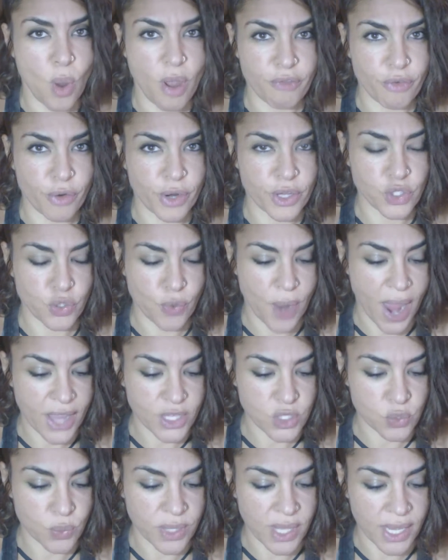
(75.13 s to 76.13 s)
whoever
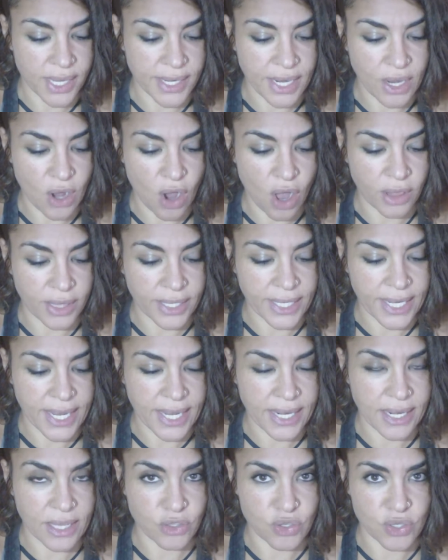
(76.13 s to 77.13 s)
interacts with
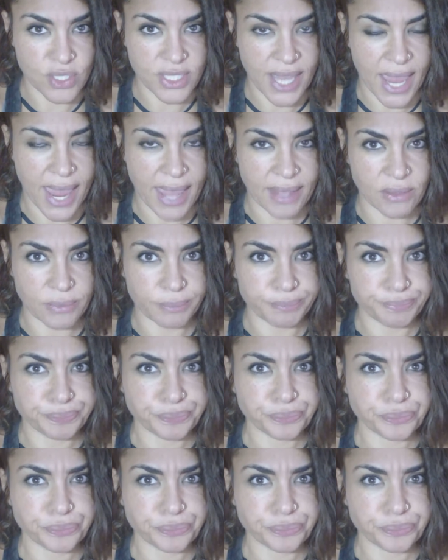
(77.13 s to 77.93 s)
HoneyColony and understand